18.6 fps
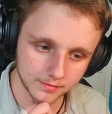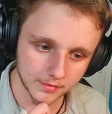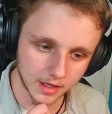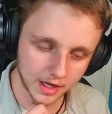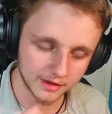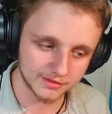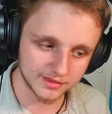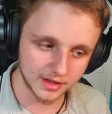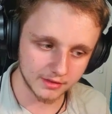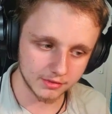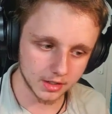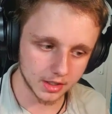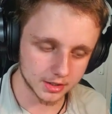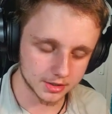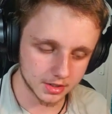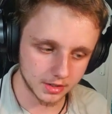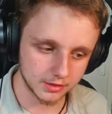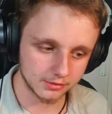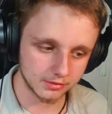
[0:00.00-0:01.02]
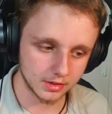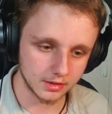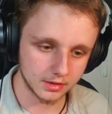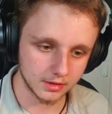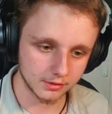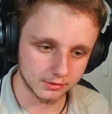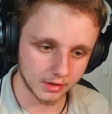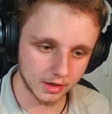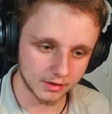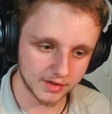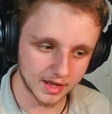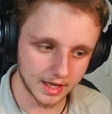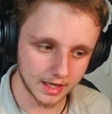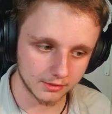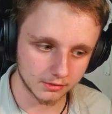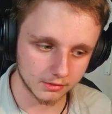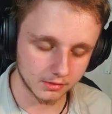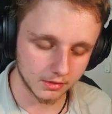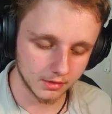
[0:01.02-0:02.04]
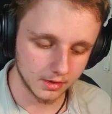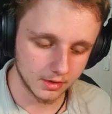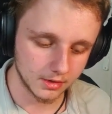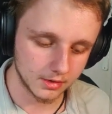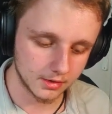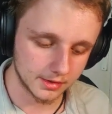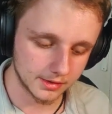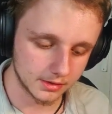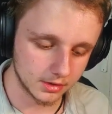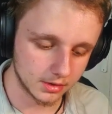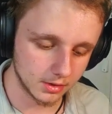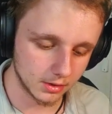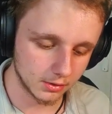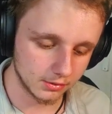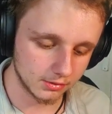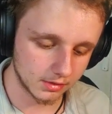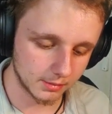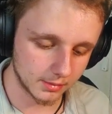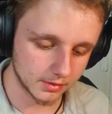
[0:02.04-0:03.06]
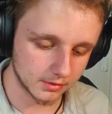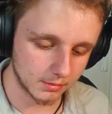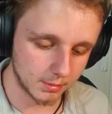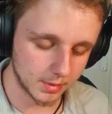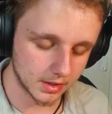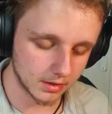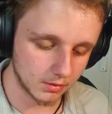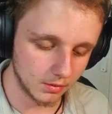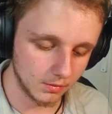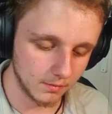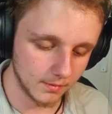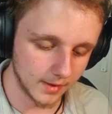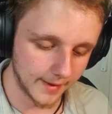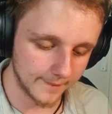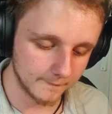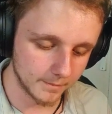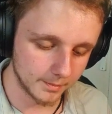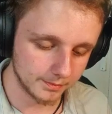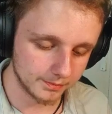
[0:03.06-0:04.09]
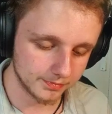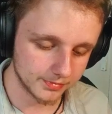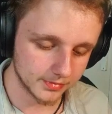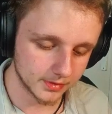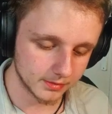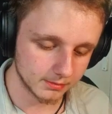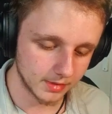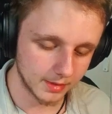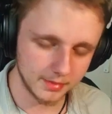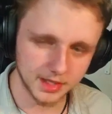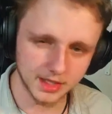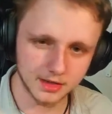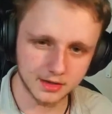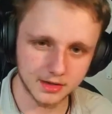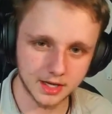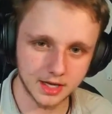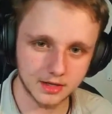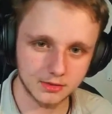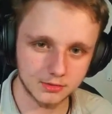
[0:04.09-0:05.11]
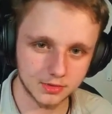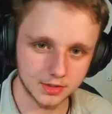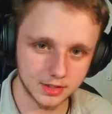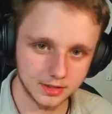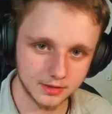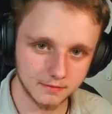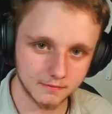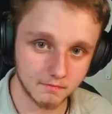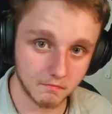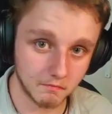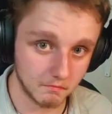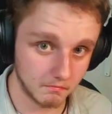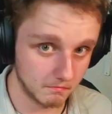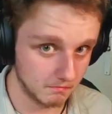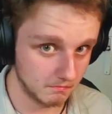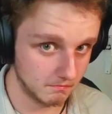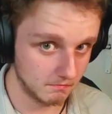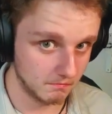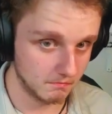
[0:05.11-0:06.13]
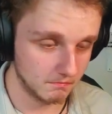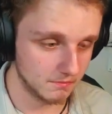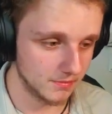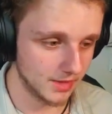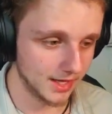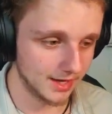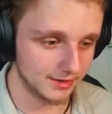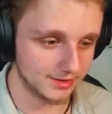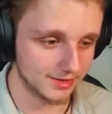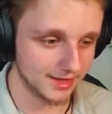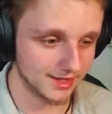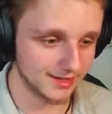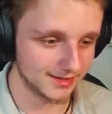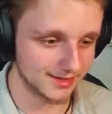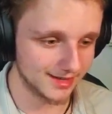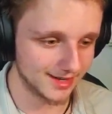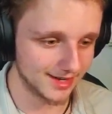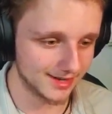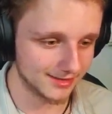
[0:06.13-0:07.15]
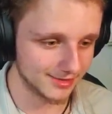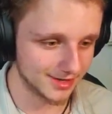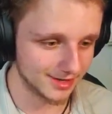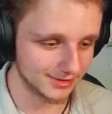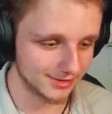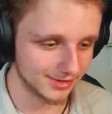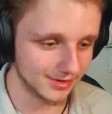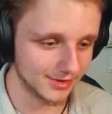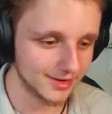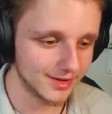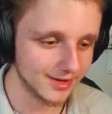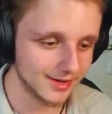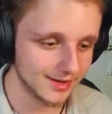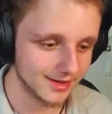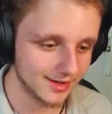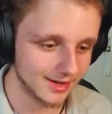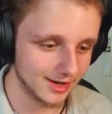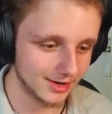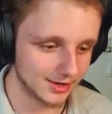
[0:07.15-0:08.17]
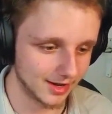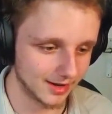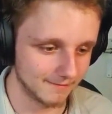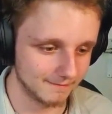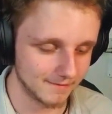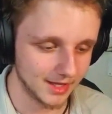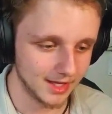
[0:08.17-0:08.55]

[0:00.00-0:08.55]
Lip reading: I've never actually seen this. I've asked the ghost about the pickle. Maybe it got angry. I think it got angry. So, okay.